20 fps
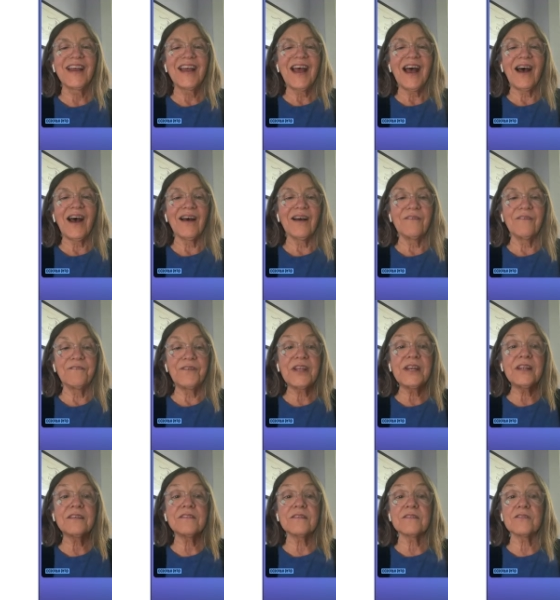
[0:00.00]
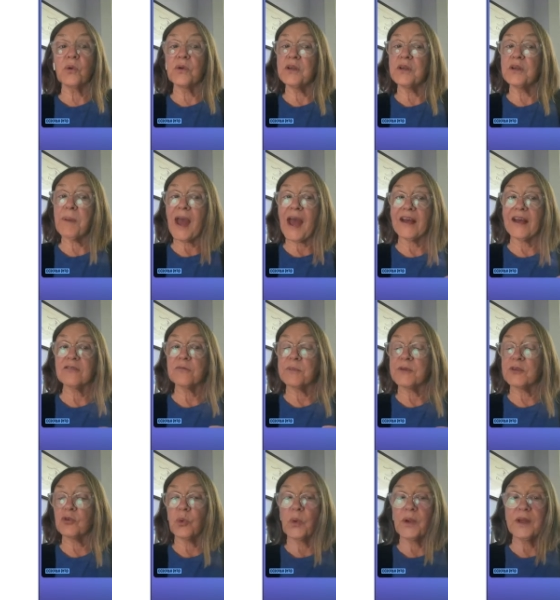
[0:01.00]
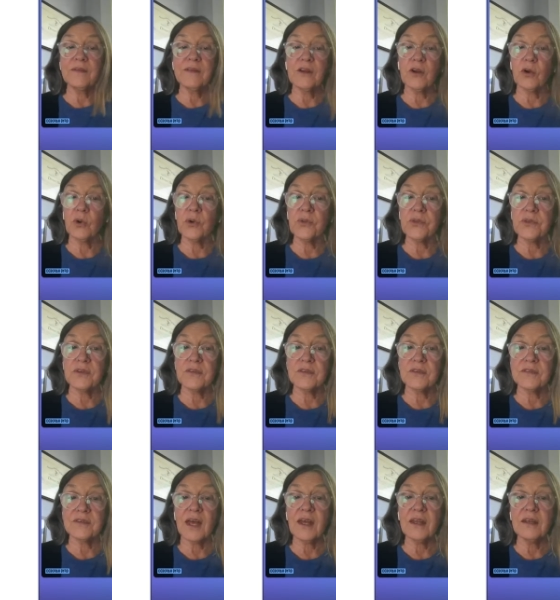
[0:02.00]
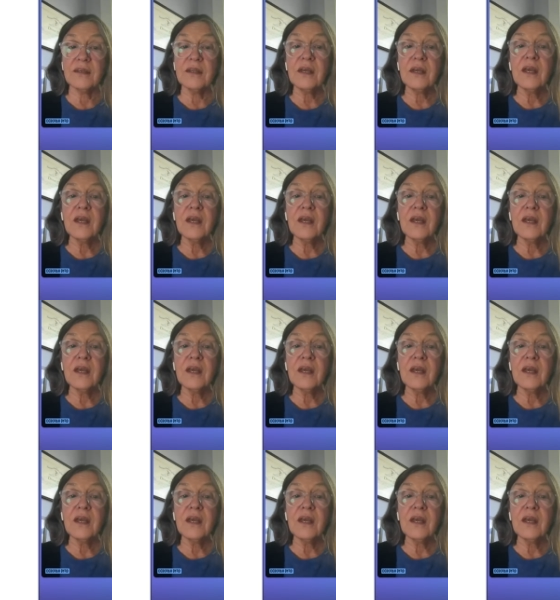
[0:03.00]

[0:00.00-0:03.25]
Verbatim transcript: Uh, Venus is going to pass between the Earth and Sun